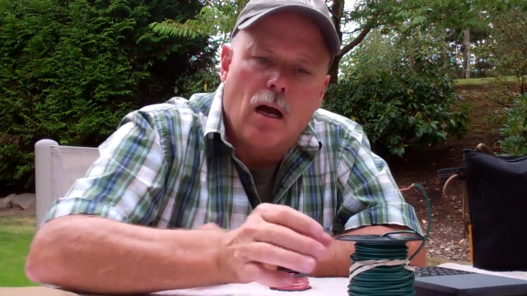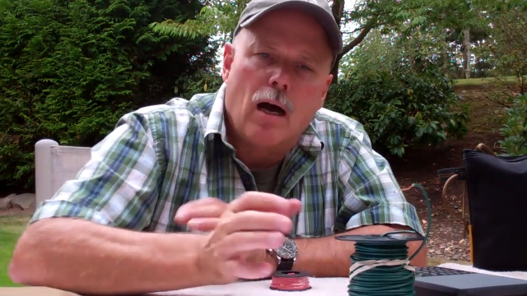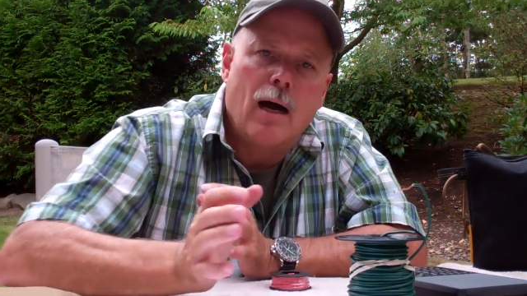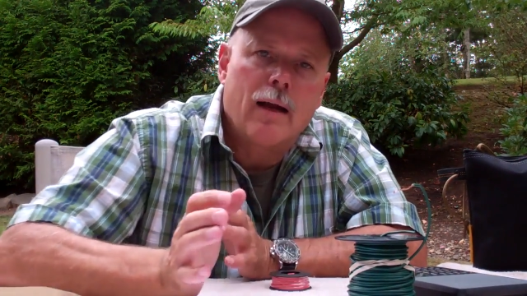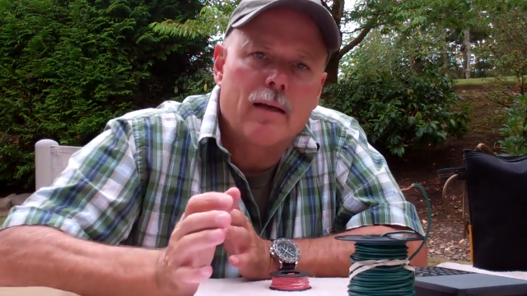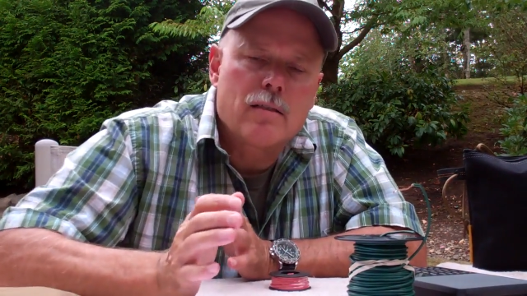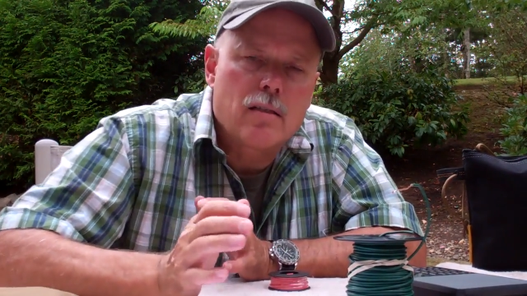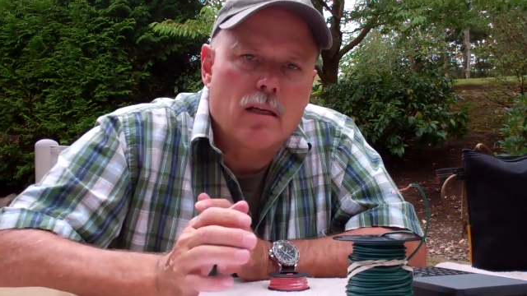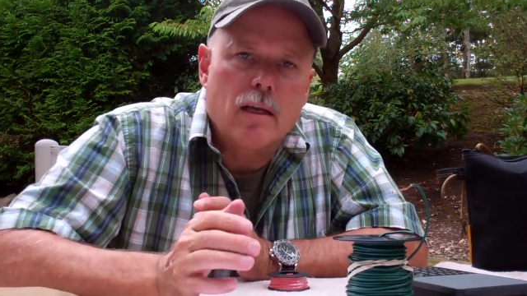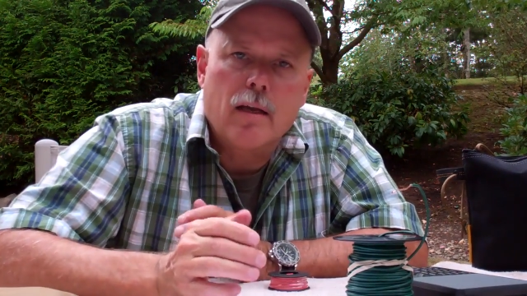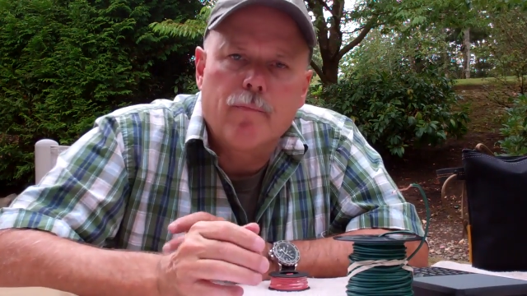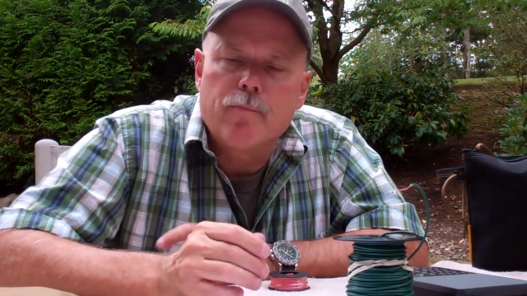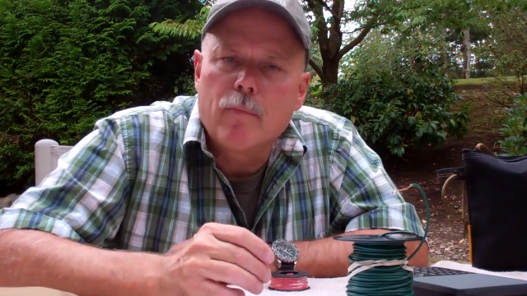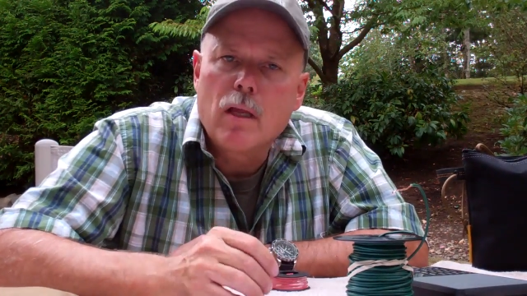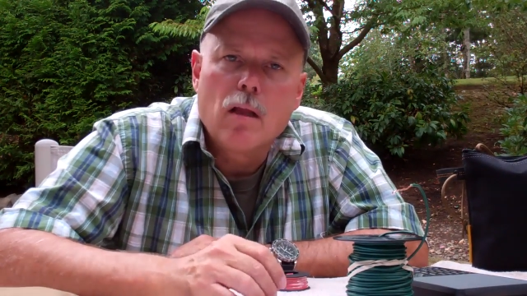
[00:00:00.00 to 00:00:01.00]

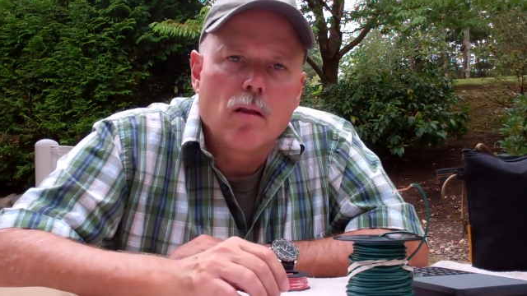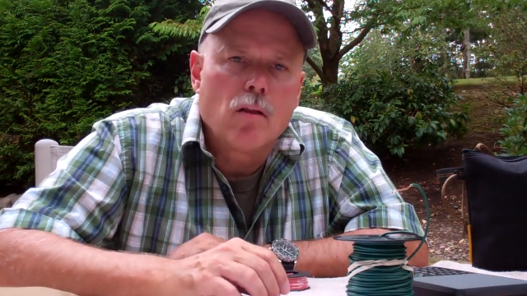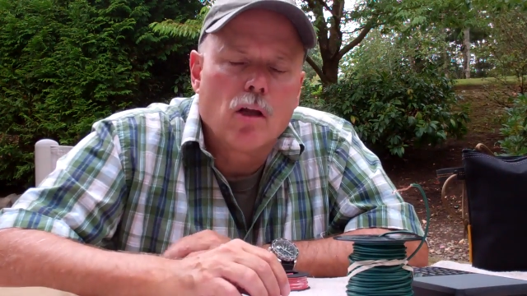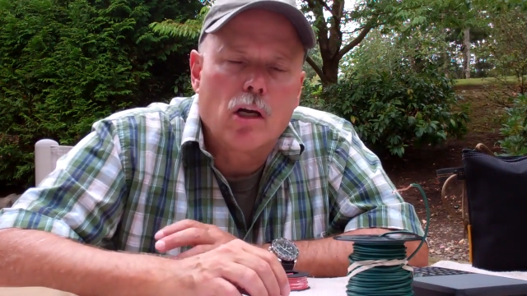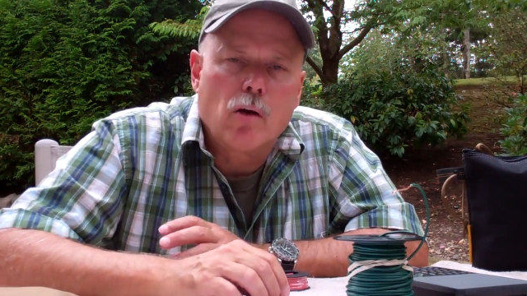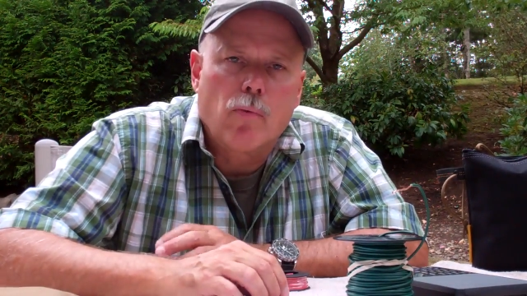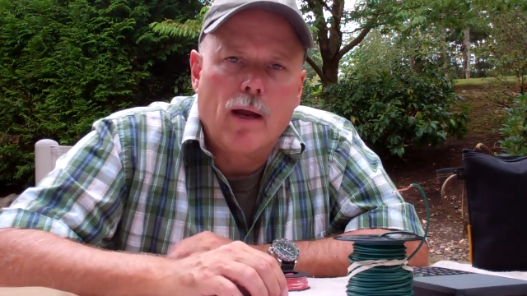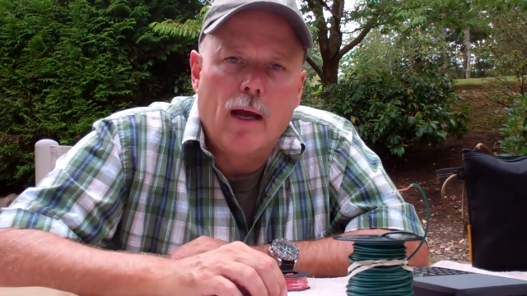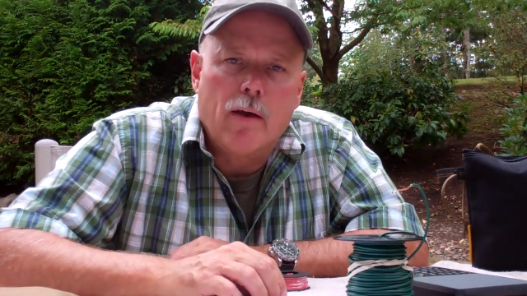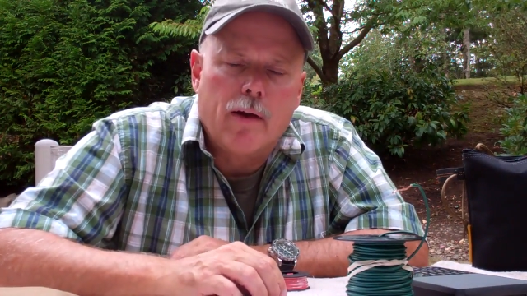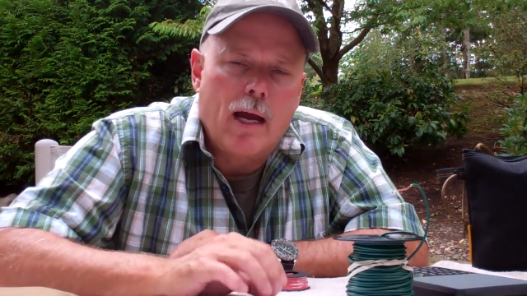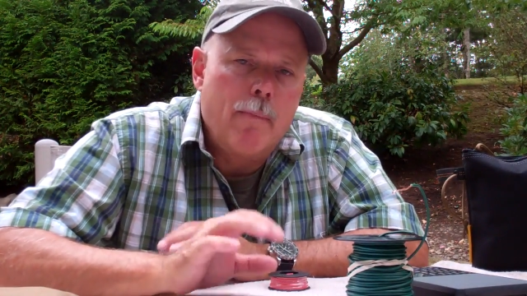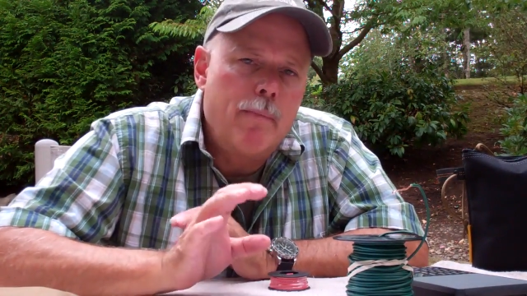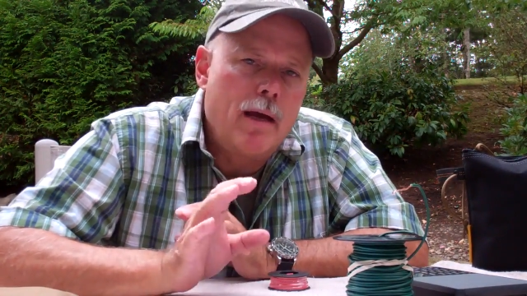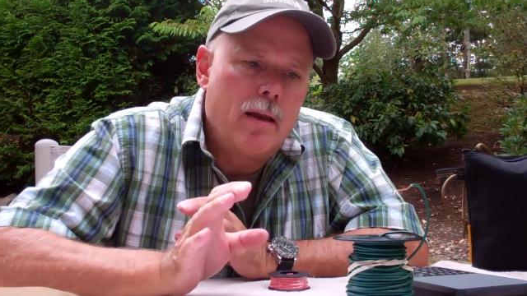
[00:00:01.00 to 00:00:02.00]
Honestly, look around.
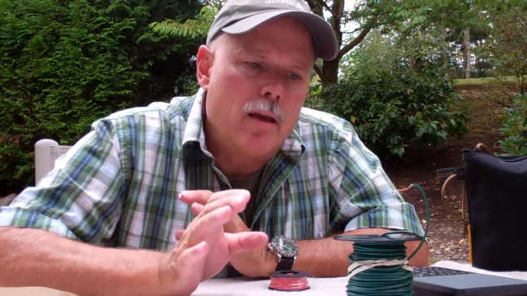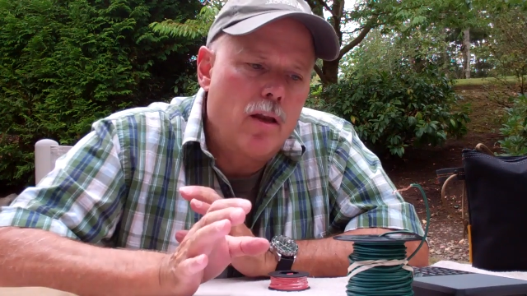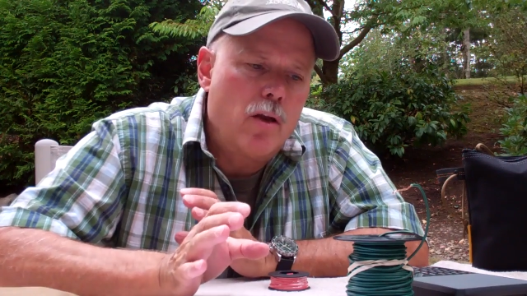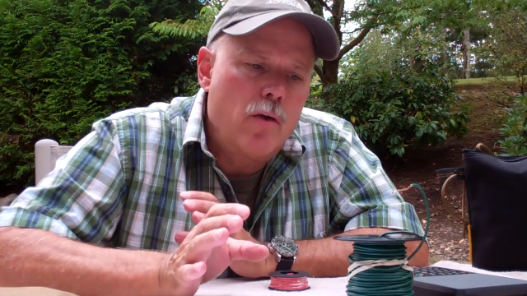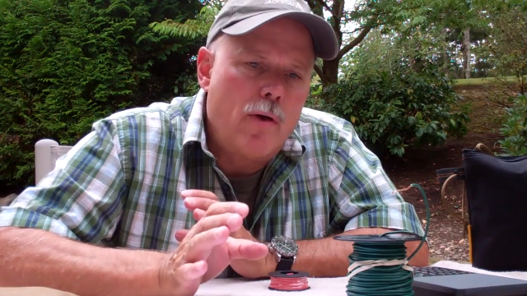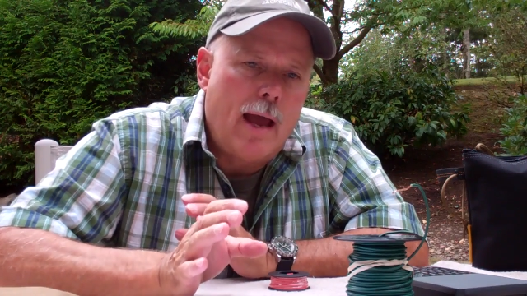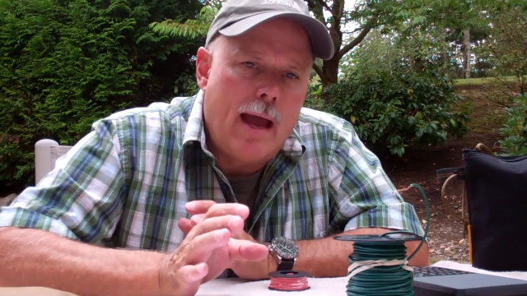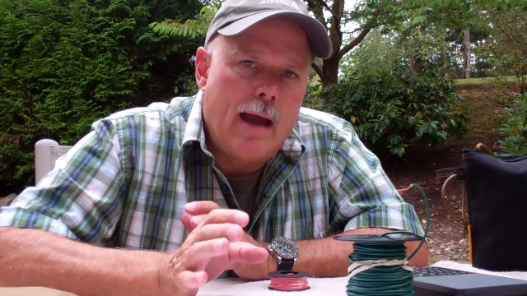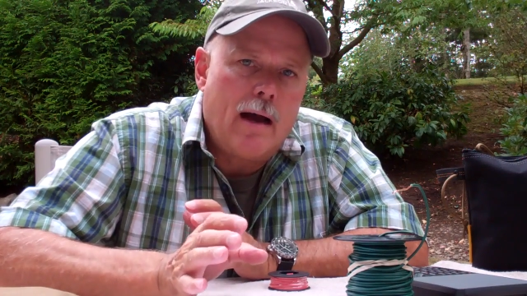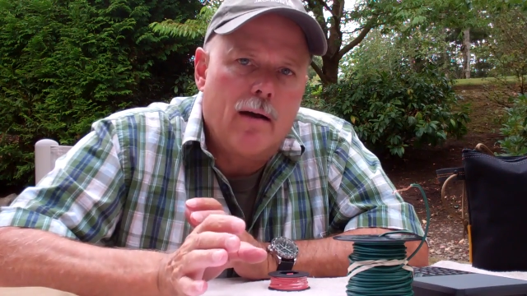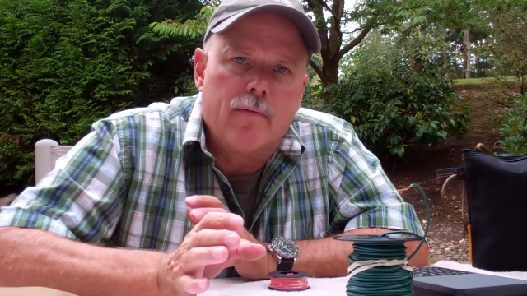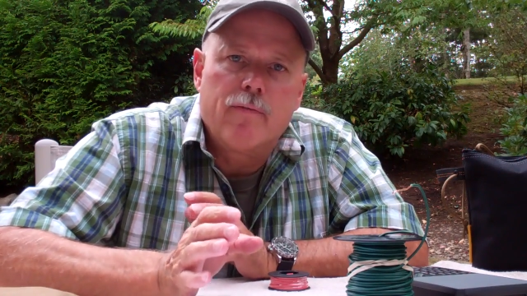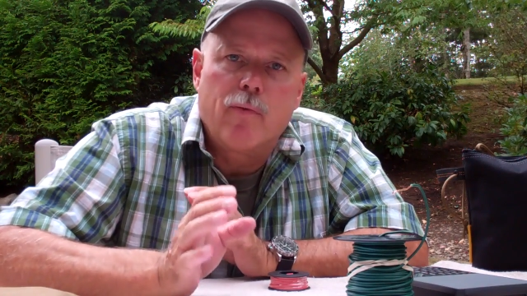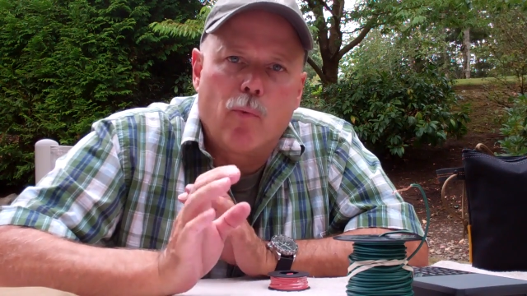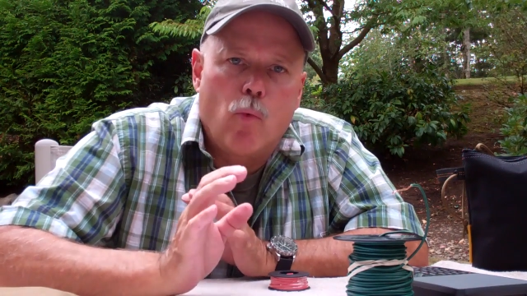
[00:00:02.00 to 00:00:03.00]
I bet you
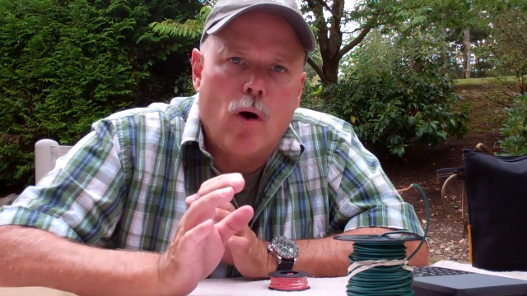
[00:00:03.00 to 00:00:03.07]
have